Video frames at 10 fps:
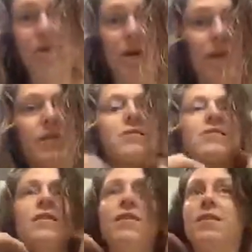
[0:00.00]
to be
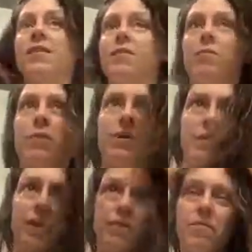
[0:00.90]
honest.
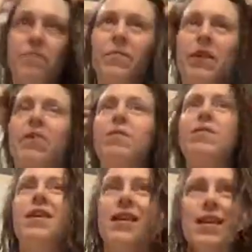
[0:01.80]
But I
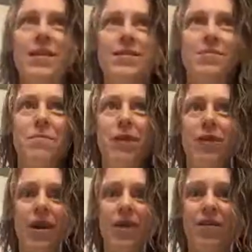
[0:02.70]
want to kind of get some
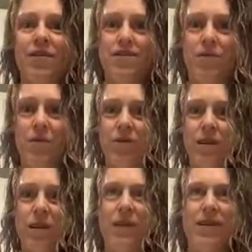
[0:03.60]
bigger hair, some more
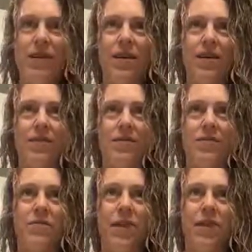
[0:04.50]

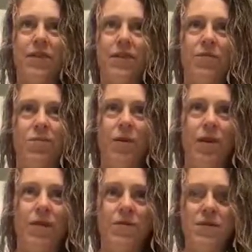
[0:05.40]
defined
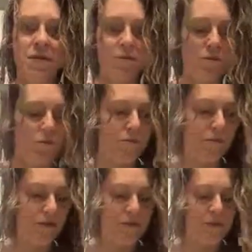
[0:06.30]
waves is
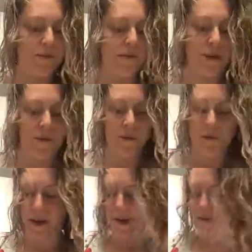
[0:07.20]
more or less what I'm going
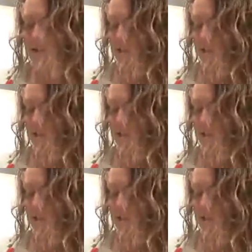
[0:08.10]
after right now.